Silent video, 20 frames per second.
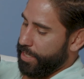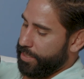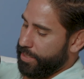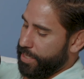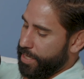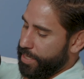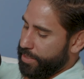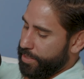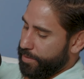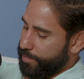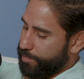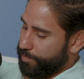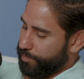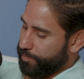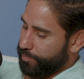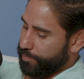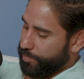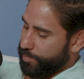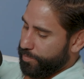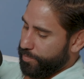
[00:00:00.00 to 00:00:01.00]
He says,
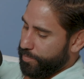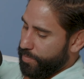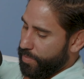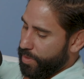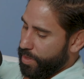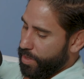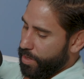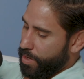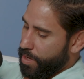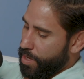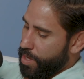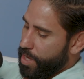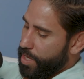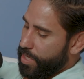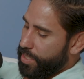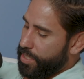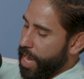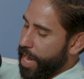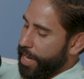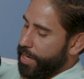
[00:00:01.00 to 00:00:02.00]

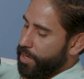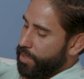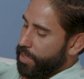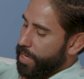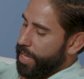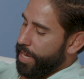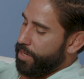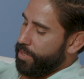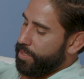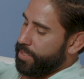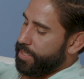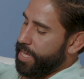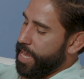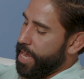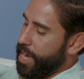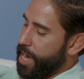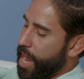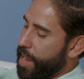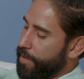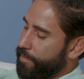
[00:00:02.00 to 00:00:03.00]
Tiger later
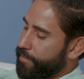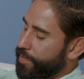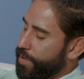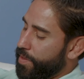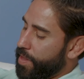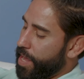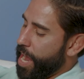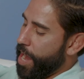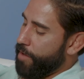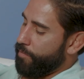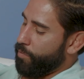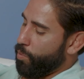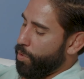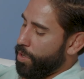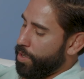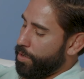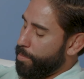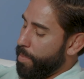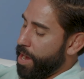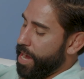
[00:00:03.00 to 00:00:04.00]
said, I feel I have
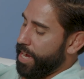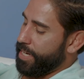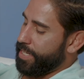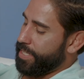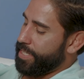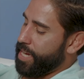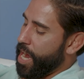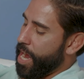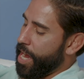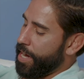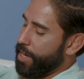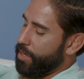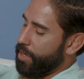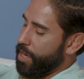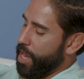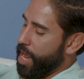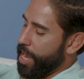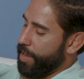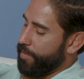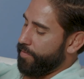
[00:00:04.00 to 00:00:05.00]
worked my entire
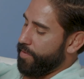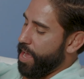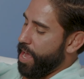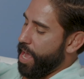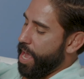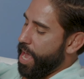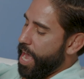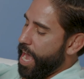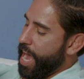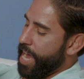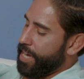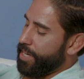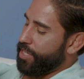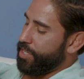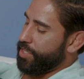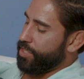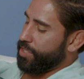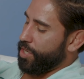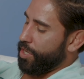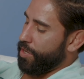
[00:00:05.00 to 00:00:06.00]
life and
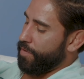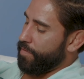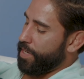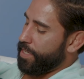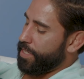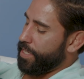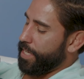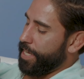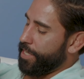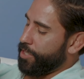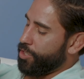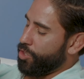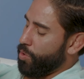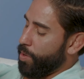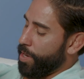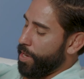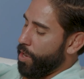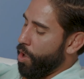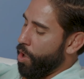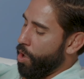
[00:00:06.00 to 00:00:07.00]
deserved to
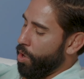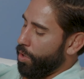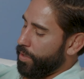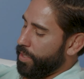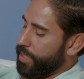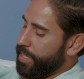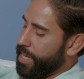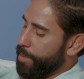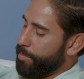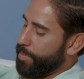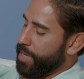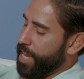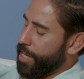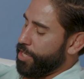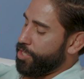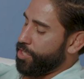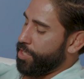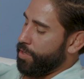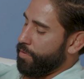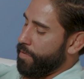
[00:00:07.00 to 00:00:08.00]
enjoy all the
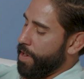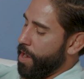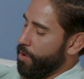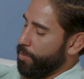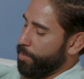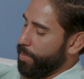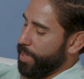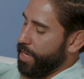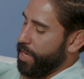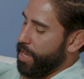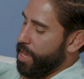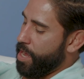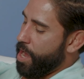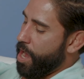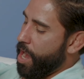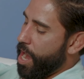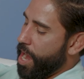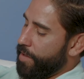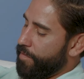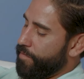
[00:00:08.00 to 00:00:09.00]
temptation around me.
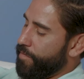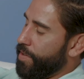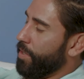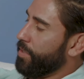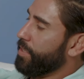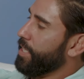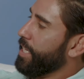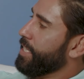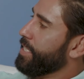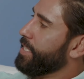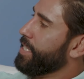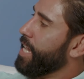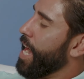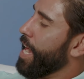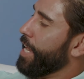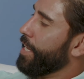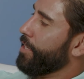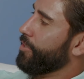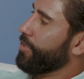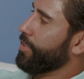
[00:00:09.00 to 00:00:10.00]
I felt
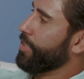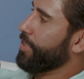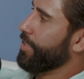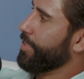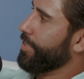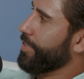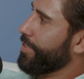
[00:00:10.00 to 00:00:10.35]
entitled.